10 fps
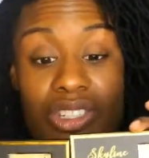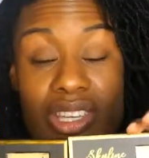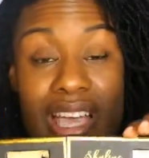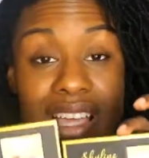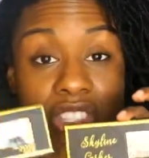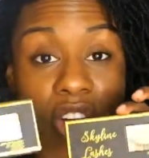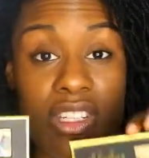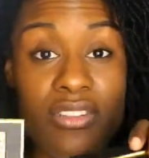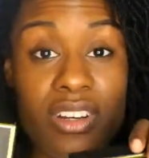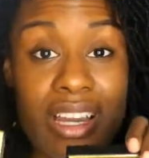She has all
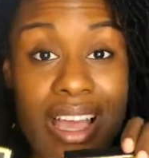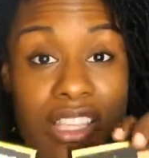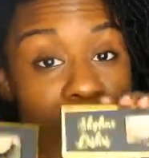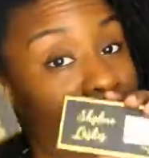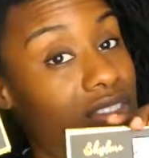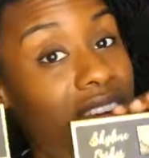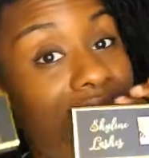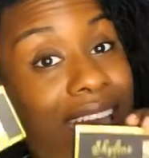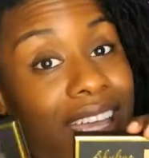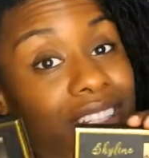different kinds for different
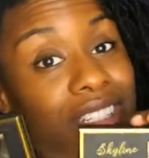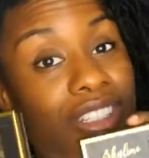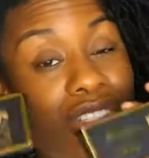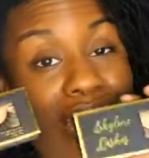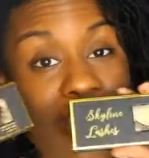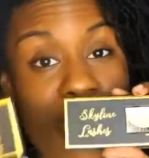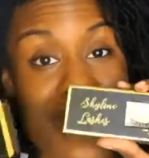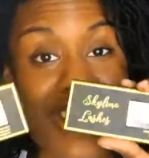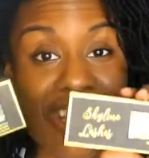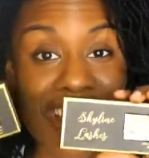occasions. You guys go
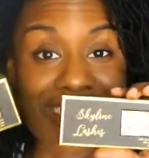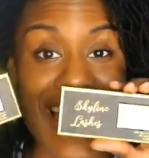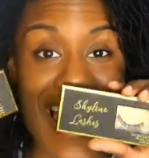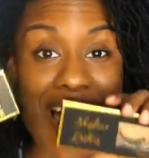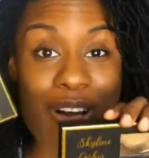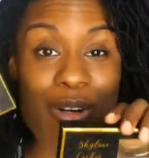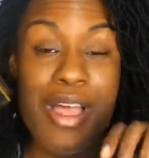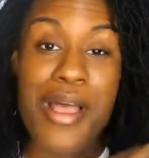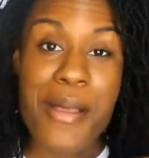ahead and check that out.